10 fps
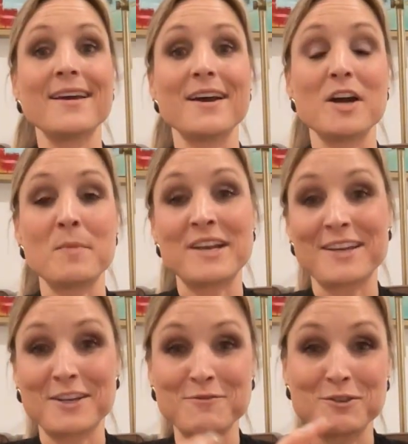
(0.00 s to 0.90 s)
And
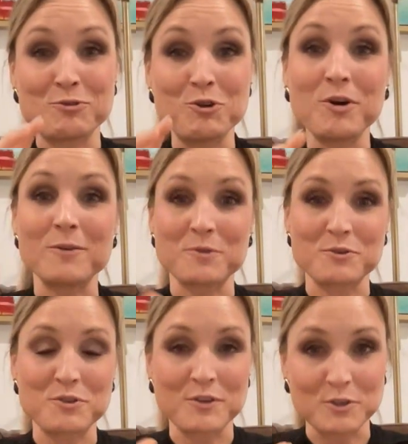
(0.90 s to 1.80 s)
it gives you two
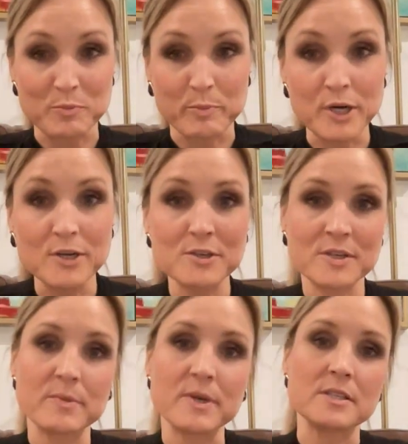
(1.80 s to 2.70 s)
options. There's
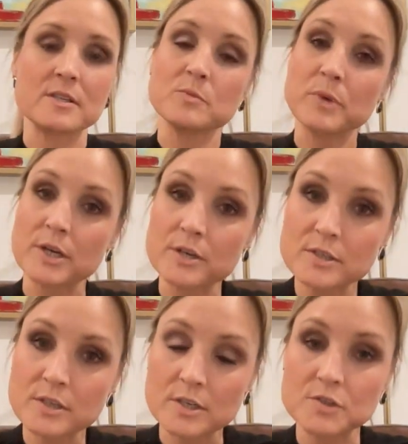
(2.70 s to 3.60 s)
burgers and buses.
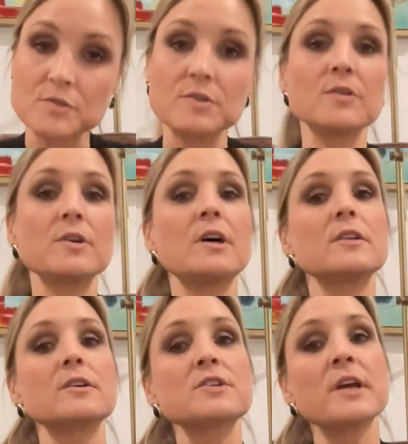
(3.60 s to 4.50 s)
Burgers cost you
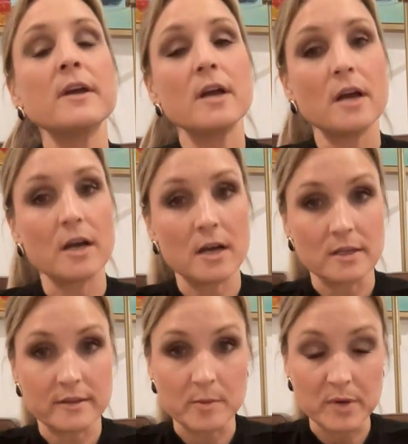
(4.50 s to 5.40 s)
$2.
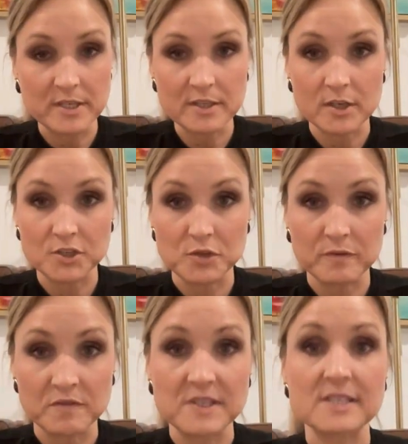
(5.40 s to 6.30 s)
The bus costs you
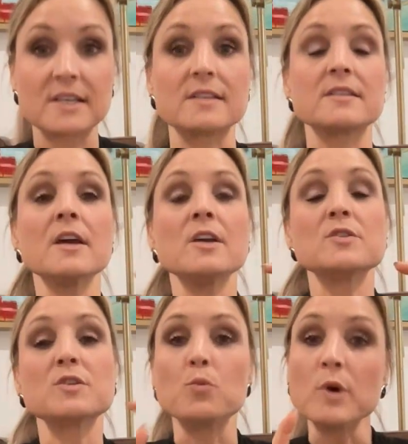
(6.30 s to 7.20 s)
50 cents.
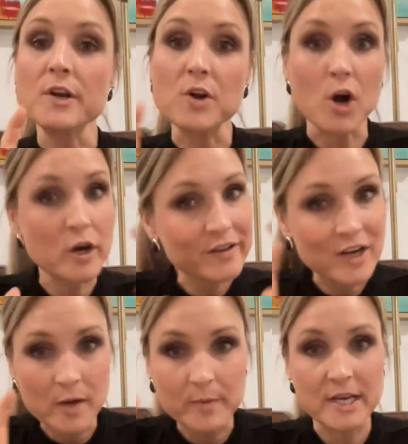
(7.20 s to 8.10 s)
So what are all the
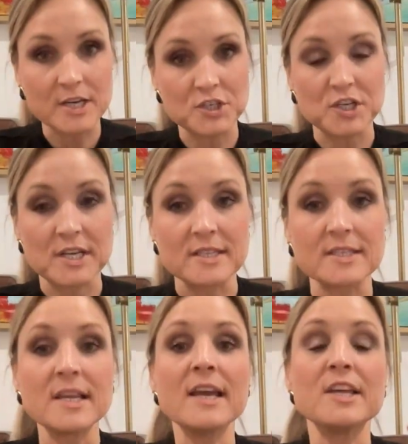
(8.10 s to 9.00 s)

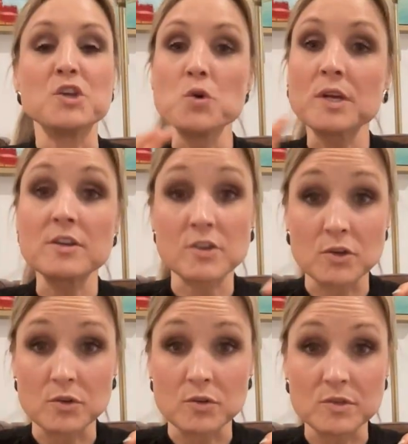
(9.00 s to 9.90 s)
combinations you can
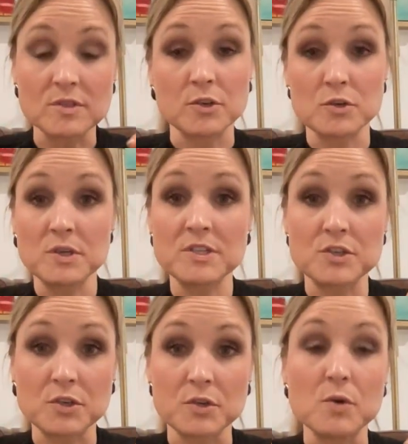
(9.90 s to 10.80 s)
use or you can
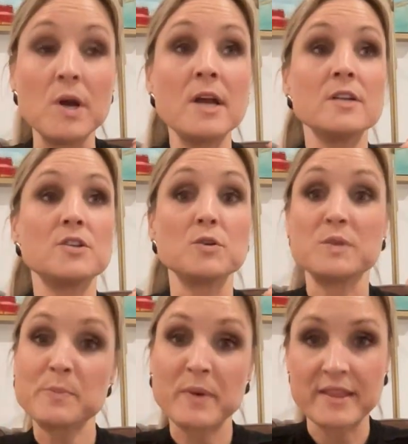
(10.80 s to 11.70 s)
do to
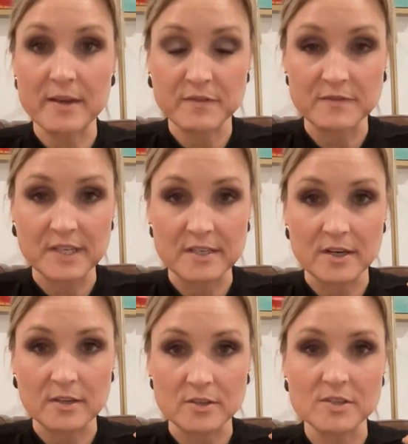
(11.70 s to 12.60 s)
spend that
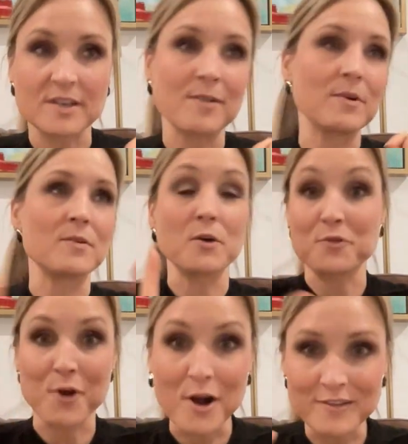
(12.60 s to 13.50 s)
$15? And I won't go
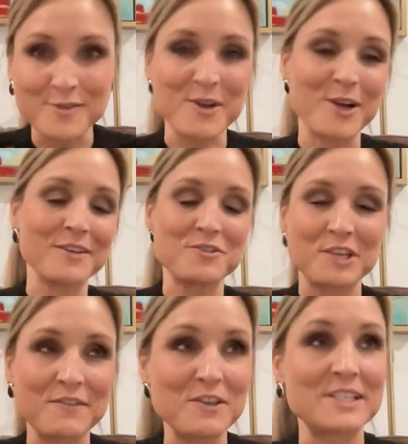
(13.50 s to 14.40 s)
through all of them, but I'll
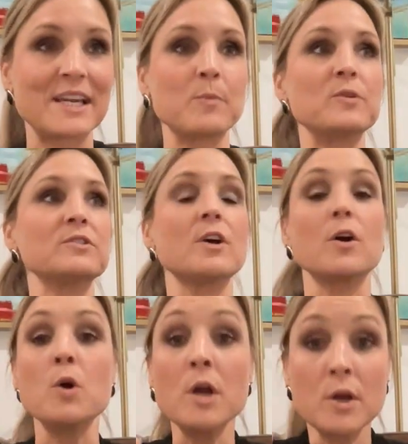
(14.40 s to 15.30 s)
just give you an example.
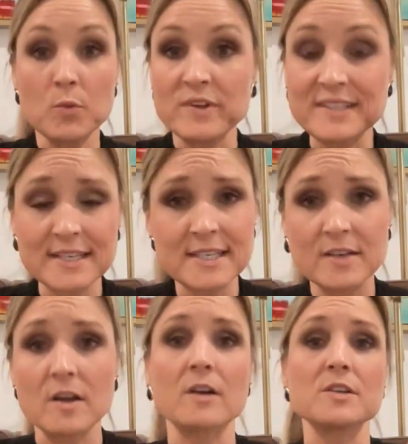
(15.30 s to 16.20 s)
So with that
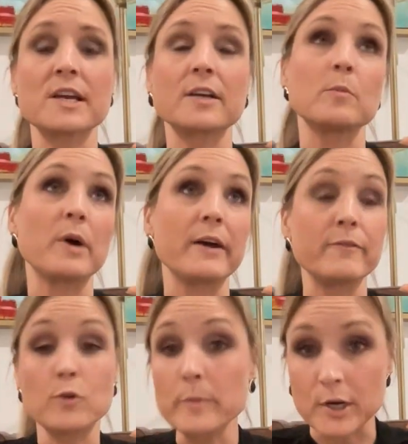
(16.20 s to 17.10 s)
$10, I could buy
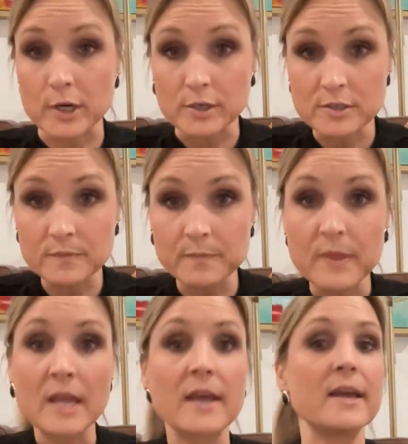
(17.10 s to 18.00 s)
4 burgers
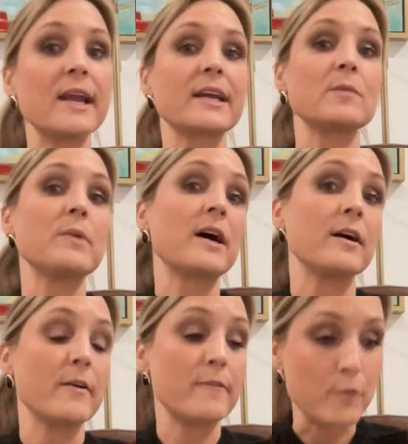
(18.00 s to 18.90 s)
and I could
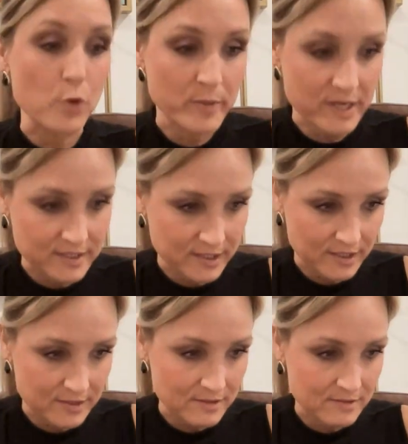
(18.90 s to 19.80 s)
buy 4 bus
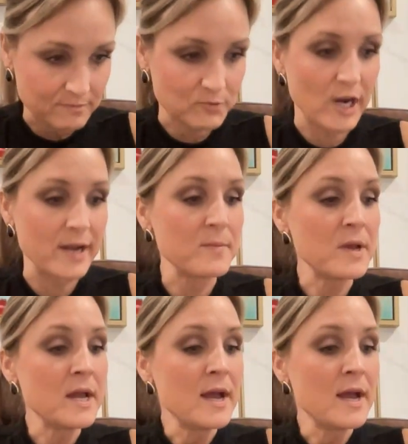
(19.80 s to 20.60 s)
tickets. All right.